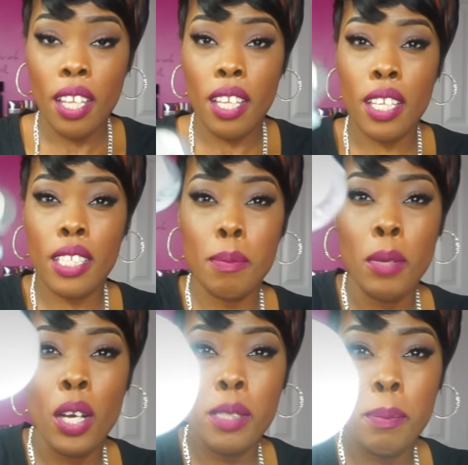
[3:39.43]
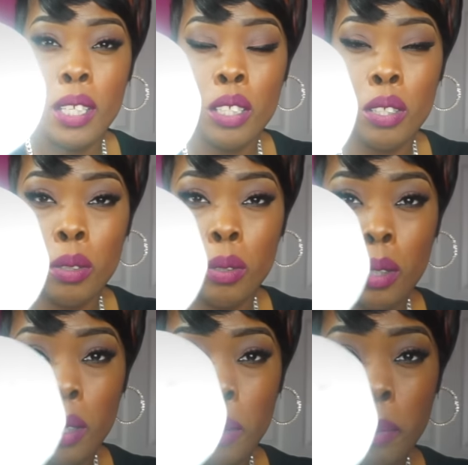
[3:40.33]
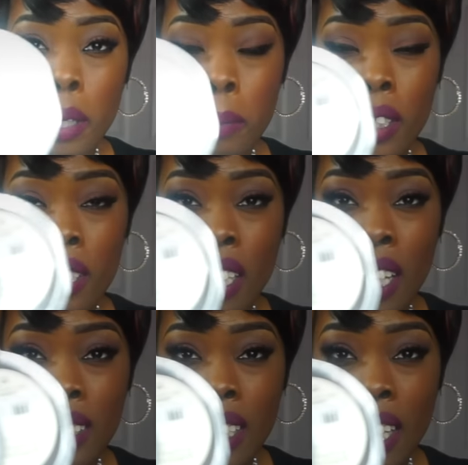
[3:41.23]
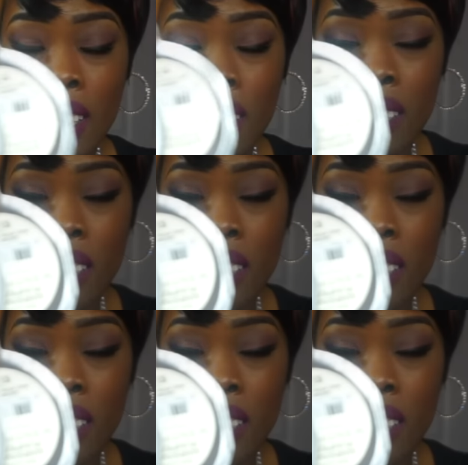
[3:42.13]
is Marshmallow Pumpkin Latte,